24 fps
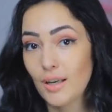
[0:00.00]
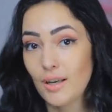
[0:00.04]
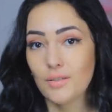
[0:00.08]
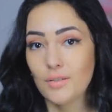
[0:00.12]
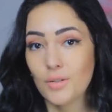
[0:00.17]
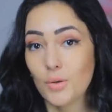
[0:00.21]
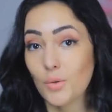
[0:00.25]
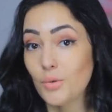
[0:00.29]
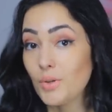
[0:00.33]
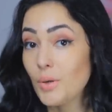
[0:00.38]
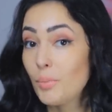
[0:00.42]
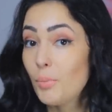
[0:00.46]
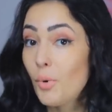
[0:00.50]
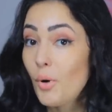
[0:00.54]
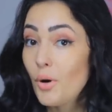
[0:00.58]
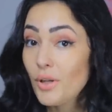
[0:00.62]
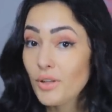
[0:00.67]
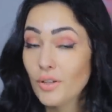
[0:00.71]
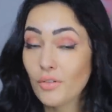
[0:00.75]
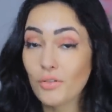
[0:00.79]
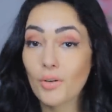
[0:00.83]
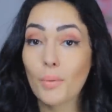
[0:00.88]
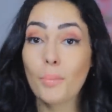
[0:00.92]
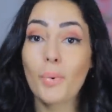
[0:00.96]
So, the
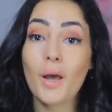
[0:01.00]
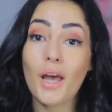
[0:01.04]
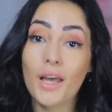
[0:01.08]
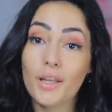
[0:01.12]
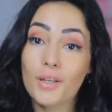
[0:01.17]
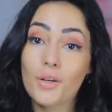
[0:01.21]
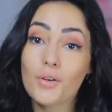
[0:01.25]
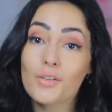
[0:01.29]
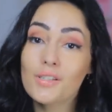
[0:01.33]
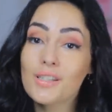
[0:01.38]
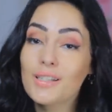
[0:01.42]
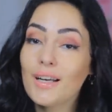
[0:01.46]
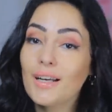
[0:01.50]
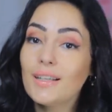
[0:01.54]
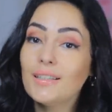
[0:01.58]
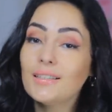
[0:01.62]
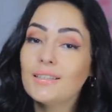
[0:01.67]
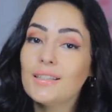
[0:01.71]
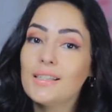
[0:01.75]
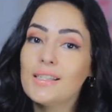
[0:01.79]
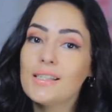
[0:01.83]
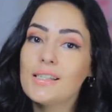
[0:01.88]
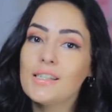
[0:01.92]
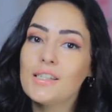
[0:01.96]
point of the panel of
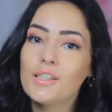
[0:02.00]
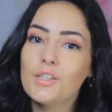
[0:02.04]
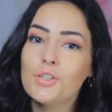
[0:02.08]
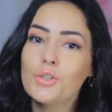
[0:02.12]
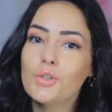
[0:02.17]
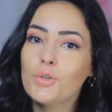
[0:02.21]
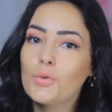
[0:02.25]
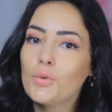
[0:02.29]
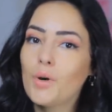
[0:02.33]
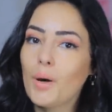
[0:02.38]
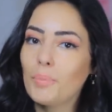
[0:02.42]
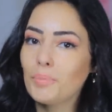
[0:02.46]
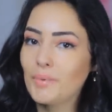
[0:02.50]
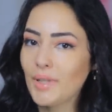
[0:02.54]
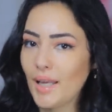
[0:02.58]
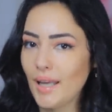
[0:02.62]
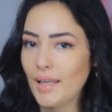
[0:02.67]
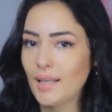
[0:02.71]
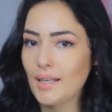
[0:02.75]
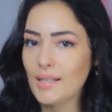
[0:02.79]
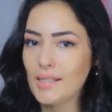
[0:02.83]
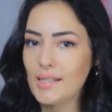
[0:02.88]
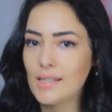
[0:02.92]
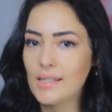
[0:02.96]
scientists is to
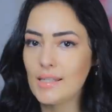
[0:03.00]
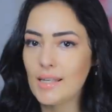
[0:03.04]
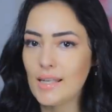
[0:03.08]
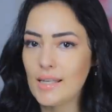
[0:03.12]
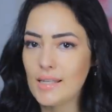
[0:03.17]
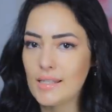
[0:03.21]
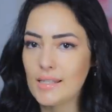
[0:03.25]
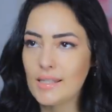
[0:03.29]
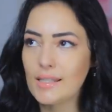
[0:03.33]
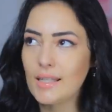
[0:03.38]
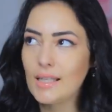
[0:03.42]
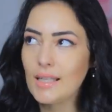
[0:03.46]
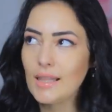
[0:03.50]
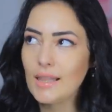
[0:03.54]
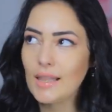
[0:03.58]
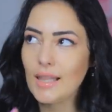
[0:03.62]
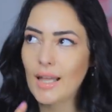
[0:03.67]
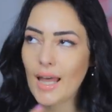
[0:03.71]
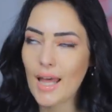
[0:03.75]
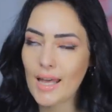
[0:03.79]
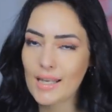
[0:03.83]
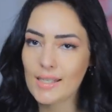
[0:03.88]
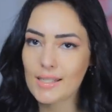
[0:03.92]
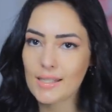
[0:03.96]
update us since the
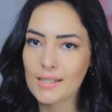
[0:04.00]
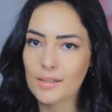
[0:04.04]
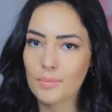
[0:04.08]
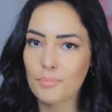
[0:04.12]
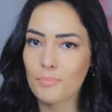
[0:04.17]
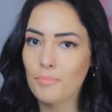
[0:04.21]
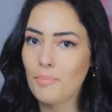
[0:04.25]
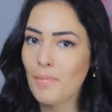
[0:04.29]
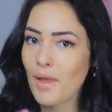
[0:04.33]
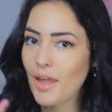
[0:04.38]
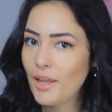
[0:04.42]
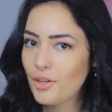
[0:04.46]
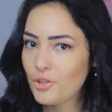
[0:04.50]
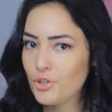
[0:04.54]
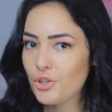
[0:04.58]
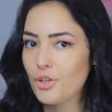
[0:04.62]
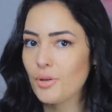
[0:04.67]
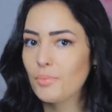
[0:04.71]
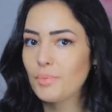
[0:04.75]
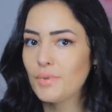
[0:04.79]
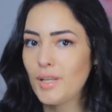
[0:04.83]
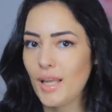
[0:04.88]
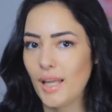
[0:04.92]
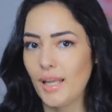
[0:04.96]
last
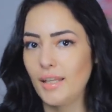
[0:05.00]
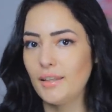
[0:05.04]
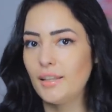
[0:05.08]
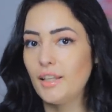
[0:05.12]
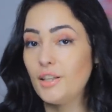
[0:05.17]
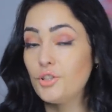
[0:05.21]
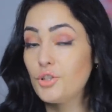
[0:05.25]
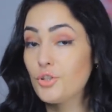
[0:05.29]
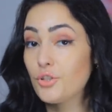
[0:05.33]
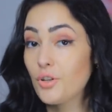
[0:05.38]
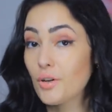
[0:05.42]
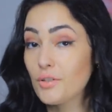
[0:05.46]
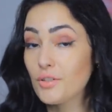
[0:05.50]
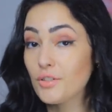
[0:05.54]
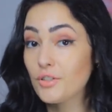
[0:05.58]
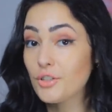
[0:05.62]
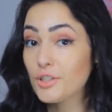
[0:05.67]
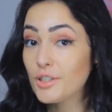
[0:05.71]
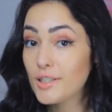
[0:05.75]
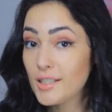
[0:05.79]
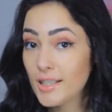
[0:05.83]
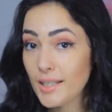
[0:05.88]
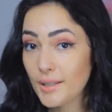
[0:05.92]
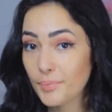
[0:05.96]
major update in
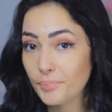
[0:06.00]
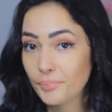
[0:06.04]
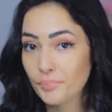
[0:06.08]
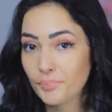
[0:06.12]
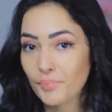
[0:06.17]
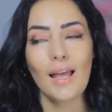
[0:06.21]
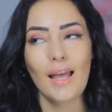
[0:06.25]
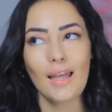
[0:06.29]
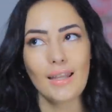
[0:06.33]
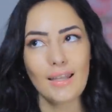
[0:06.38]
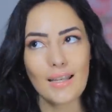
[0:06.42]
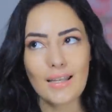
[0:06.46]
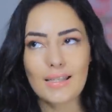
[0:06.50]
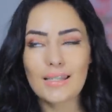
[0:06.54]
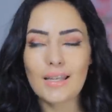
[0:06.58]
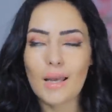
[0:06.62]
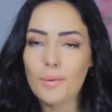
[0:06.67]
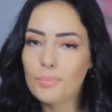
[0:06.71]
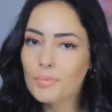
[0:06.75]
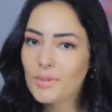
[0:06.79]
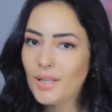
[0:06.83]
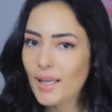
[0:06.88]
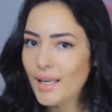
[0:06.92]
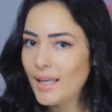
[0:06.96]
2013. And this
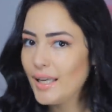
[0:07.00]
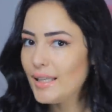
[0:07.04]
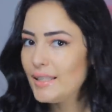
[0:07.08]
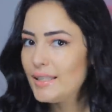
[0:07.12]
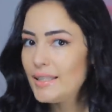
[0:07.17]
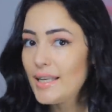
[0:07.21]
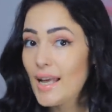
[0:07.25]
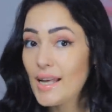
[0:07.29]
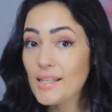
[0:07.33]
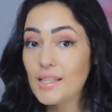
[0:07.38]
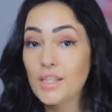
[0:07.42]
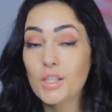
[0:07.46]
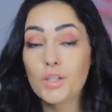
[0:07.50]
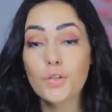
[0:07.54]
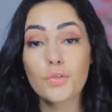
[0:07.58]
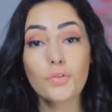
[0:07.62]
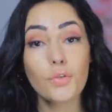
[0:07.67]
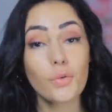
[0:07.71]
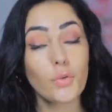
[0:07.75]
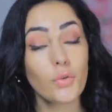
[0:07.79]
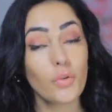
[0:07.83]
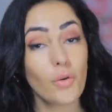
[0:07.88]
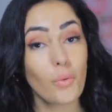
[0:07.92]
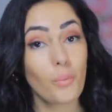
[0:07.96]
update, yes, it's
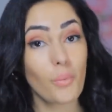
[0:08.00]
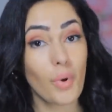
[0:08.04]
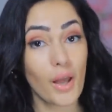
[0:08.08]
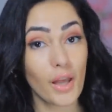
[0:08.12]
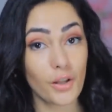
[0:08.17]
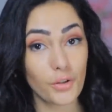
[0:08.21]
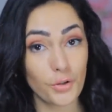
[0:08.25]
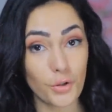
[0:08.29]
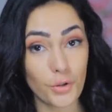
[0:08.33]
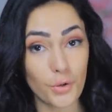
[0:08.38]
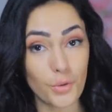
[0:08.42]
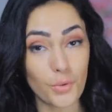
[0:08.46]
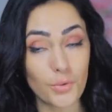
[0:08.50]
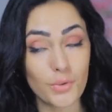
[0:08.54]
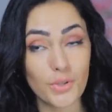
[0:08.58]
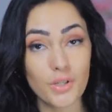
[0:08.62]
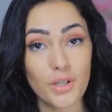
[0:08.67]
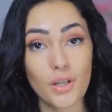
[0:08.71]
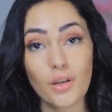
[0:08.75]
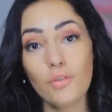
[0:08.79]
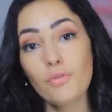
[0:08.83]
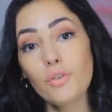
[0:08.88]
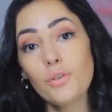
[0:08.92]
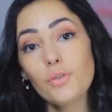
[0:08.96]
full of bad
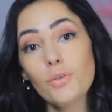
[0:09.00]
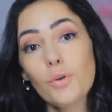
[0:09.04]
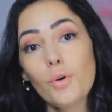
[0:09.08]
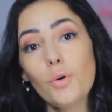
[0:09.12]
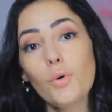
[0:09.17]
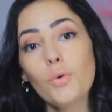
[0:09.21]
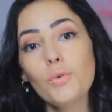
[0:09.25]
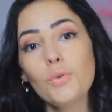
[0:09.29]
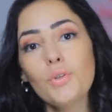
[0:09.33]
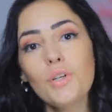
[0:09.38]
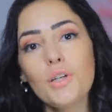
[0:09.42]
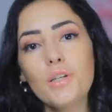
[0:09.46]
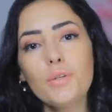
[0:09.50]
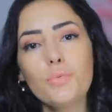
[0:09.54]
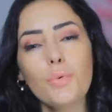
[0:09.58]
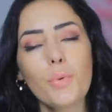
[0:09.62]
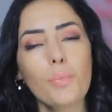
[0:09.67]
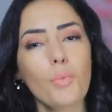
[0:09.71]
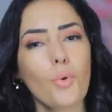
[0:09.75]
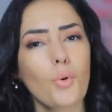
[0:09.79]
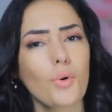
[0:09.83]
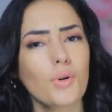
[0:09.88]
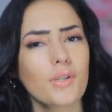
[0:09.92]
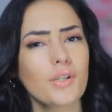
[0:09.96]
news. Even though these
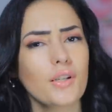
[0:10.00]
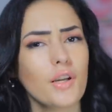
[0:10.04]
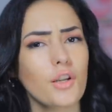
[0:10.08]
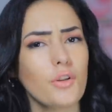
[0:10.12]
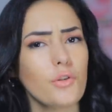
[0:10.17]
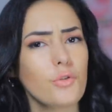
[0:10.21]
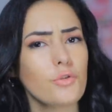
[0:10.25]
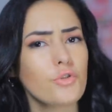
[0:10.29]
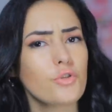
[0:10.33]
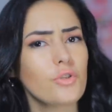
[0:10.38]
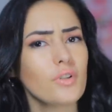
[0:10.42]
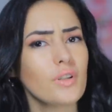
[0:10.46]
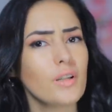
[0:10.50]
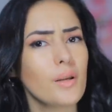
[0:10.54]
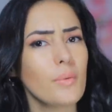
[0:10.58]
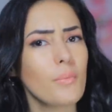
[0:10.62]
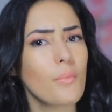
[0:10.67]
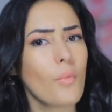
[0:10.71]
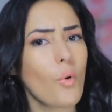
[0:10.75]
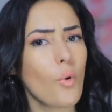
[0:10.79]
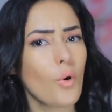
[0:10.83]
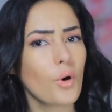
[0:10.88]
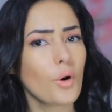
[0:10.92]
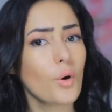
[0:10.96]
reports are usually
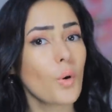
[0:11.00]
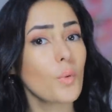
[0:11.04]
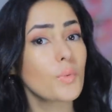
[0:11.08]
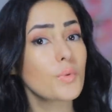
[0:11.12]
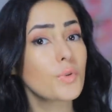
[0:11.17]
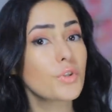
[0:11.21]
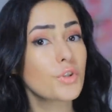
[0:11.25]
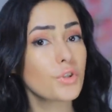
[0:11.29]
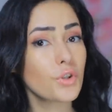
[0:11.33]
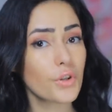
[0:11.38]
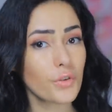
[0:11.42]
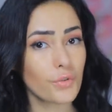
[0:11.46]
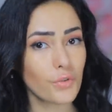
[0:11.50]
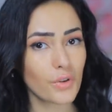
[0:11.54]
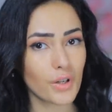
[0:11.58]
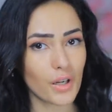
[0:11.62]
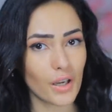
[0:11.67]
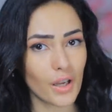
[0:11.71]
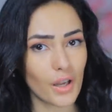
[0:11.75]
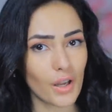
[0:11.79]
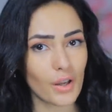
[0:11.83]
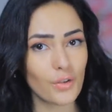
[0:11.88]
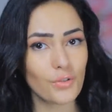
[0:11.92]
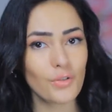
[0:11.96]
more
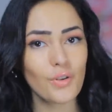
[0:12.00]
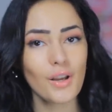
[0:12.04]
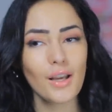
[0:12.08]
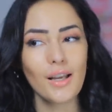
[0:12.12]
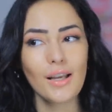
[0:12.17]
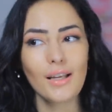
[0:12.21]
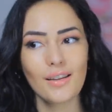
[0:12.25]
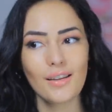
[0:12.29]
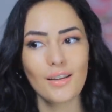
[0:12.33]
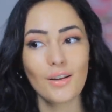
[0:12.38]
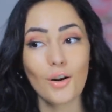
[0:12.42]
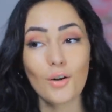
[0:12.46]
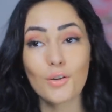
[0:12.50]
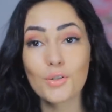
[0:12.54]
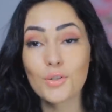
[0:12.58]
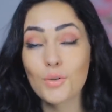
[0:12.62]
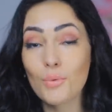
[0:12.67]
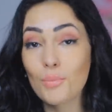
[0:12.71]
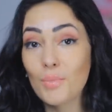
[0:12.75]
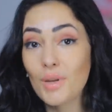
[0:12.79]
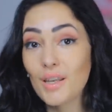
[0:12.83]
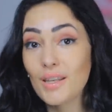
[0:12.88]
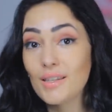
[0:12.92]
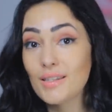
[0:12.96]
conservative, it also
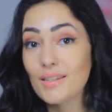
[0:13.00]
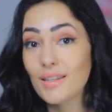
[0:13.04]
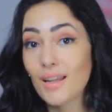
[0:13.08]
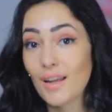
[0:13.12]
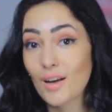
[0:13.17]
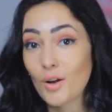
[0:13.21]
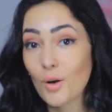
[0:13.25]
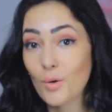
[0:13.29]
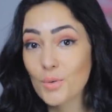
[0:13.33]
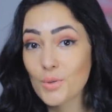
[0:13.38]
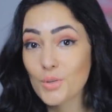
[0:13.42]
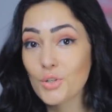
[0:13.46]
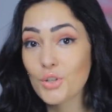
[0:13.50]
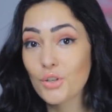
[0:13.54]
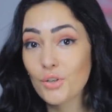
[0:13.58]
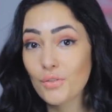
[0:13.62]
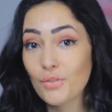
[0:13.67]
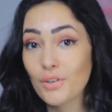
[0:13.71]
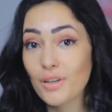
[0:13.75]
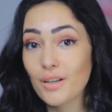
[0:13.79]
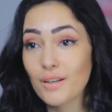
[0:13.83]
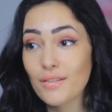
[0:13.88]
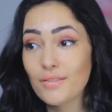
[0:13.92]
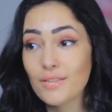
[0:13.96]
means that
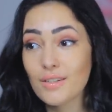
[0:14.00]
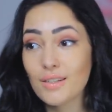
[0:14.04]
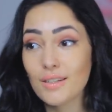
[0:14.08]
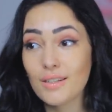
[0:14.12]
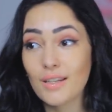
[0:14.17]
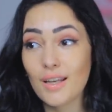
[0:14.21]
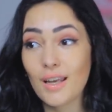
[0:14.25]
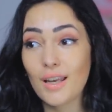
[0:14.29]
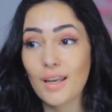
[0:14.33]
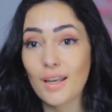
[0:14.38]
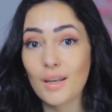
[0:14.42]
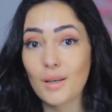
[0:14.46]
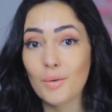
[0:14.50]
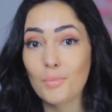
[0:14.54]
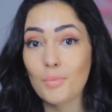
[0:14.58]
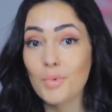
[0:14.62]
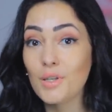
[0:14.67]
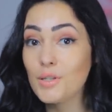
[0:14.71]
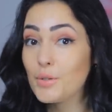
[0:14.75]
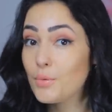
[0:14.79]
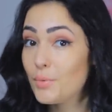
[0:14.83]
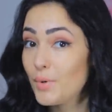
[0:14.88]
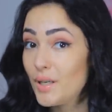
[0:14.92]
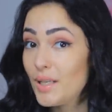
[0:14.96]
conservative today
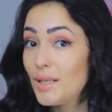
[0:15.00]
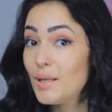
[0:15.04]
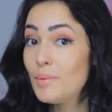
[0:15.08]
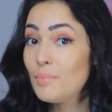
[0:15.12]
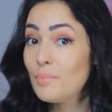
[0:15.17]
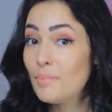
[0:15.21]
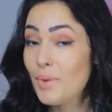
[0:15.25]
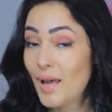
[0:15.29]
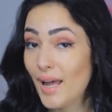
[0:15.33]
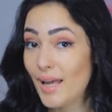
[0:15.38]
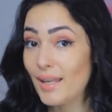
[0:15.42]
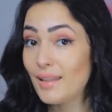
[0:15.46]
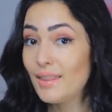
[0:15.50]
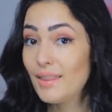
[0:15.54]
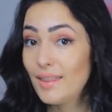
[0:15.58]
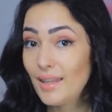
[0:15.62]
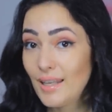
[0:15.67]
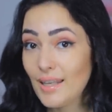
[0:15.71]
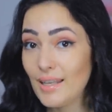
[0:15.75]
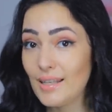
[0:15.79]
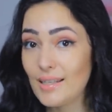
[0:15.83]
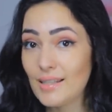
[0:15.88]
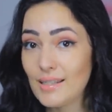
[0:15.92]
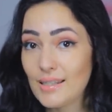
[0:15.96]
means really bad
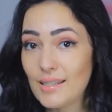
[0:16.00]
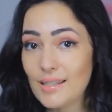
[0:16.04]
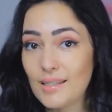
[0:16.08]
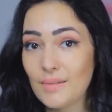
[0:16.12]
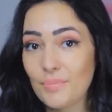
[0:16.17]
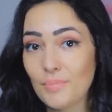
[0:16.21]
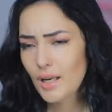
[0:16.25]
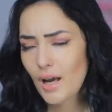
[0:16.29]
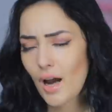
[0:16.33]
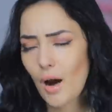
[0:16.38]
things.